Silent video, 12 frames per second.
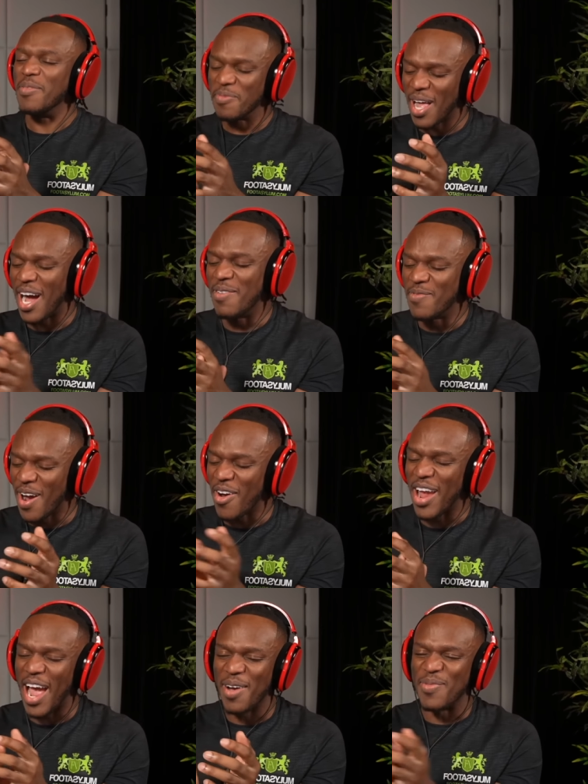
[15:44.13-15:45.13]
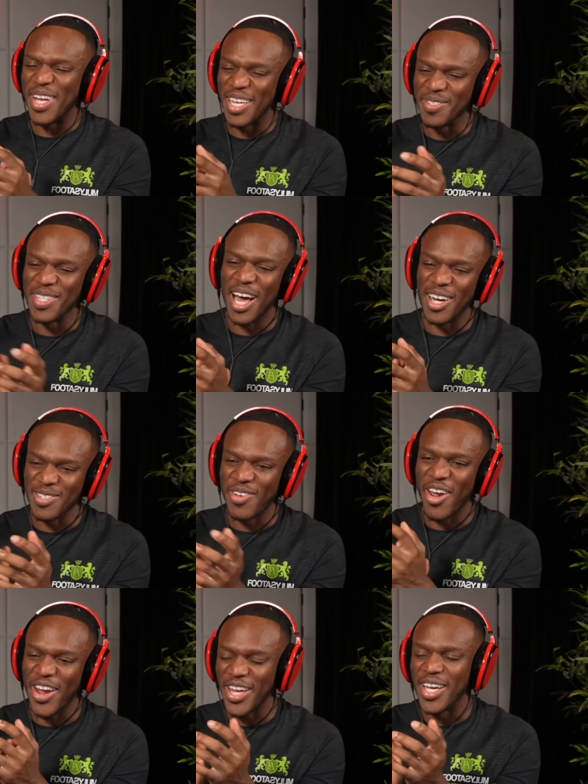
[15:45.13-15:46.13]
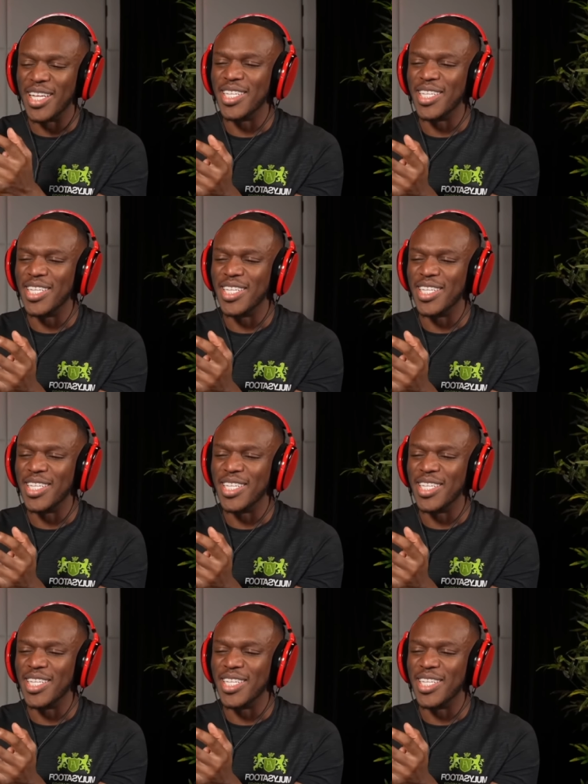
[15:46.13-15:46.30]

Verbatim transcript: I'm very happy. That was very good.